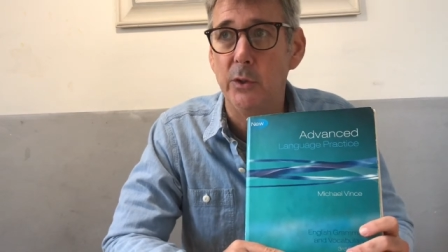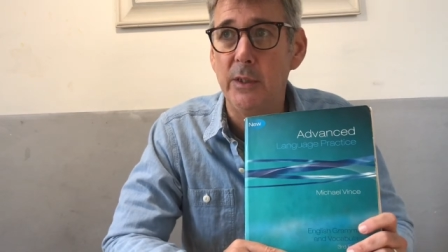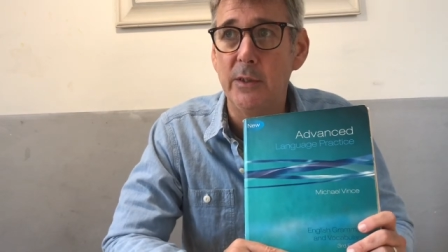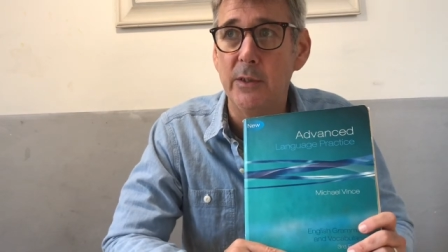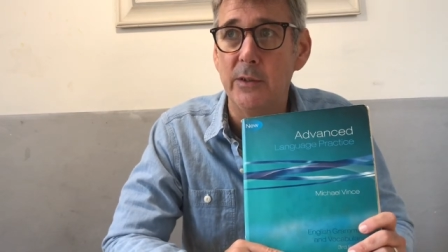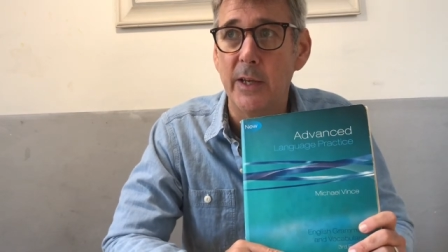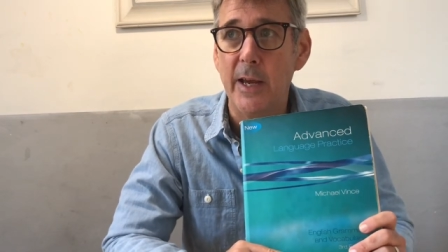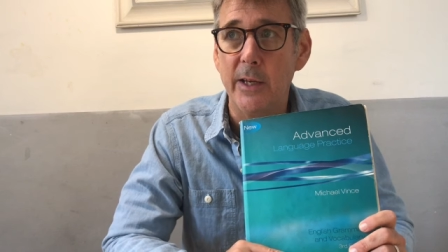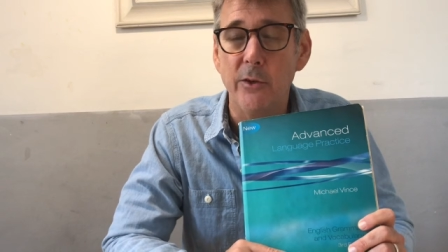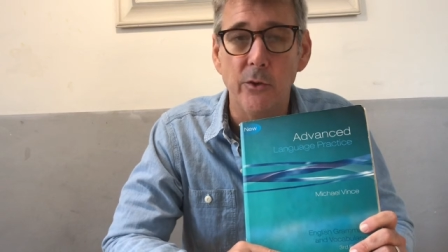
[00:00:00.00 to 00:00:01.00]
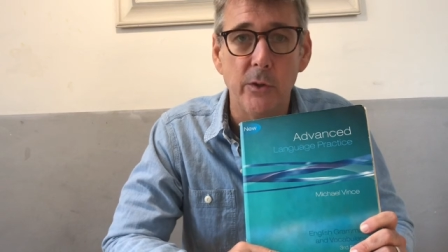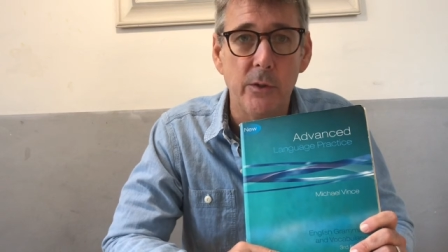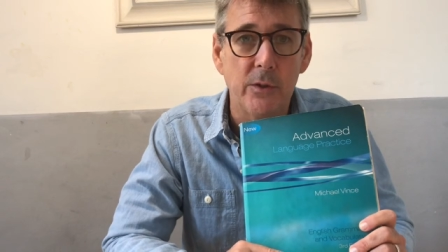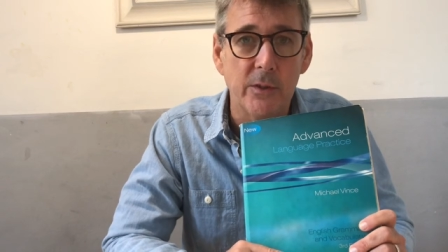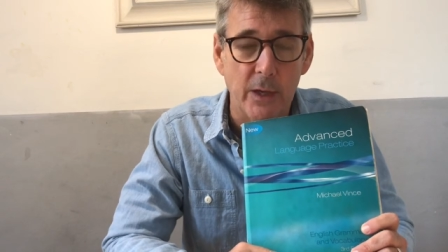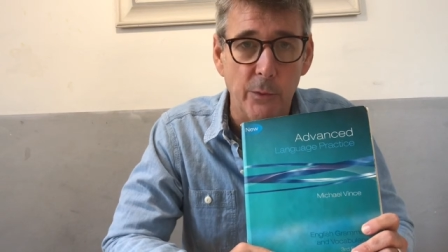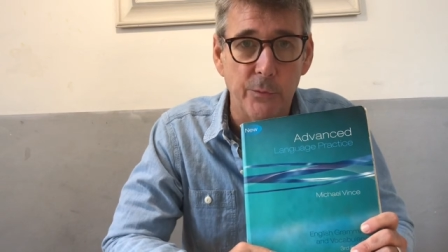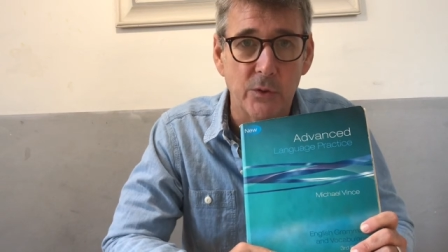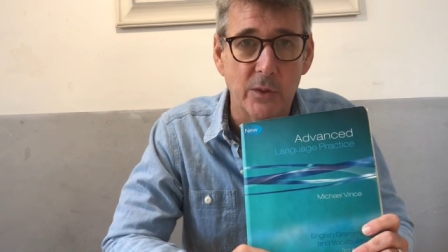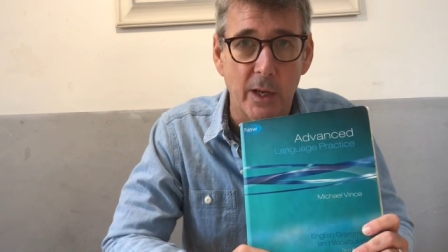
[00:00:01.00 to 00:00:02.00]
This is a good
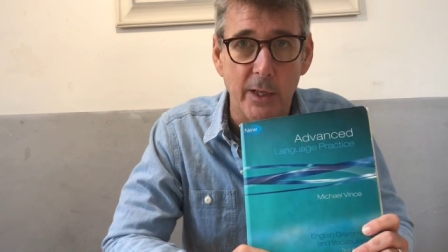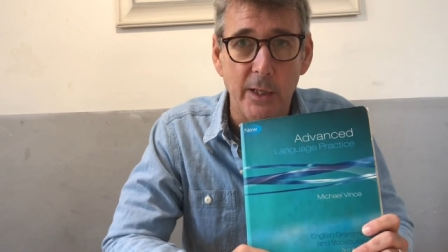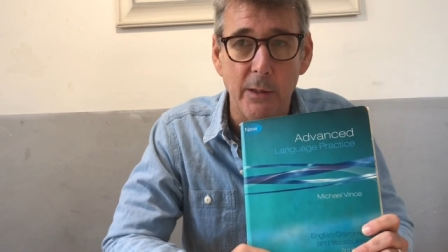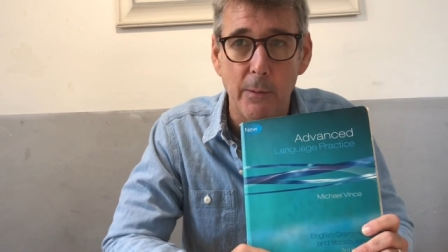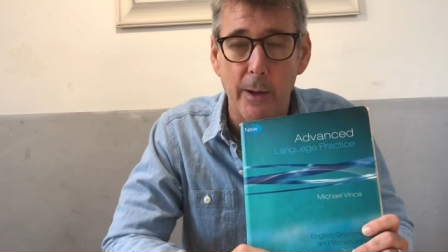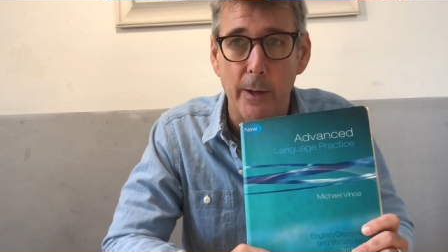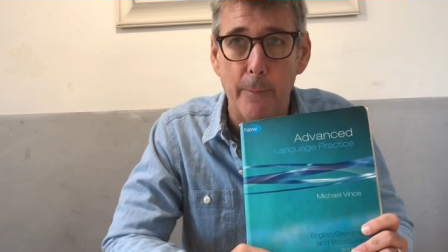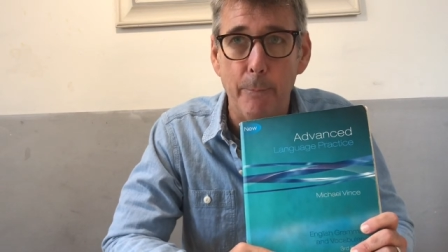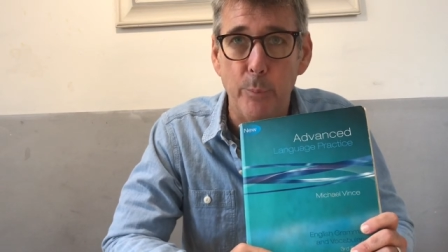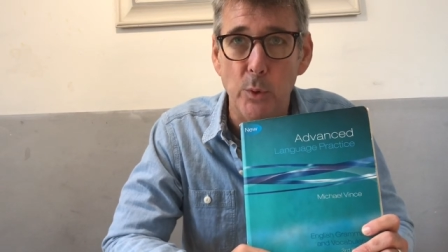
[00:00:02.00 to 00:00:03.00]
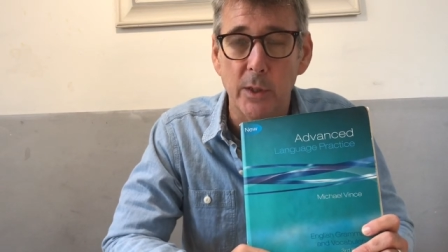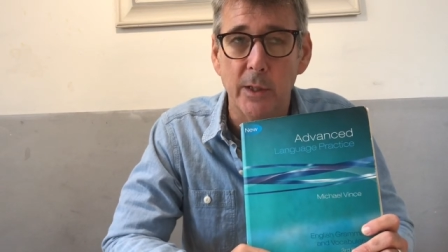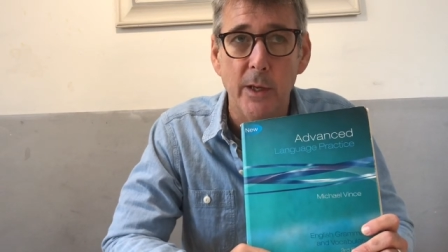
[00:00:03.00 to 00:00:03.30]
self-study book.